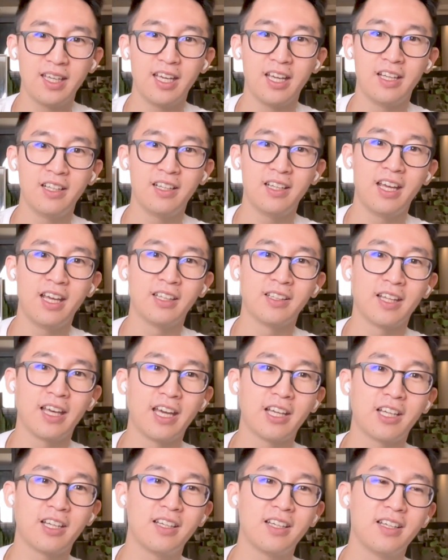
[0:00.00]
and
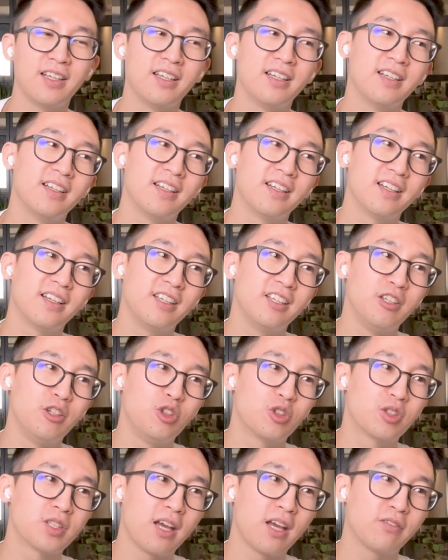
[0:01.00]
like you
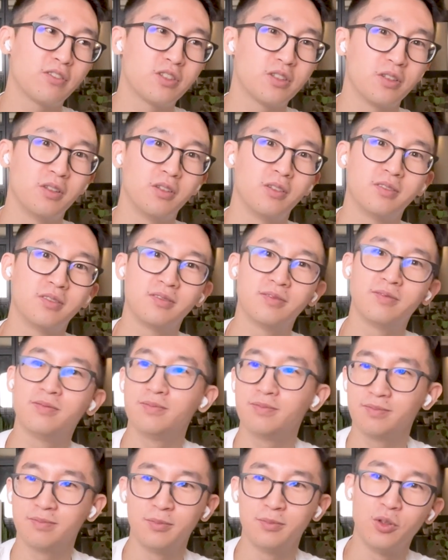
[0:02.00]
just have to
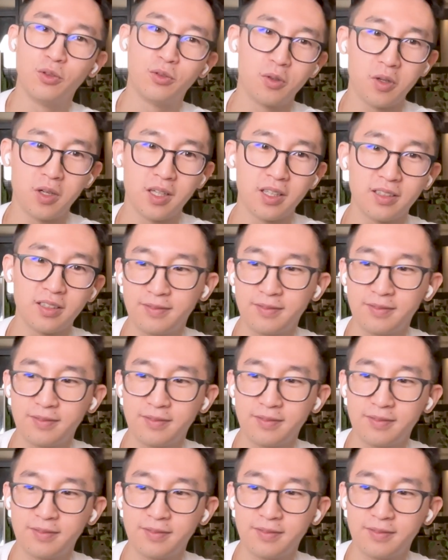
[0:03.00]
move forward.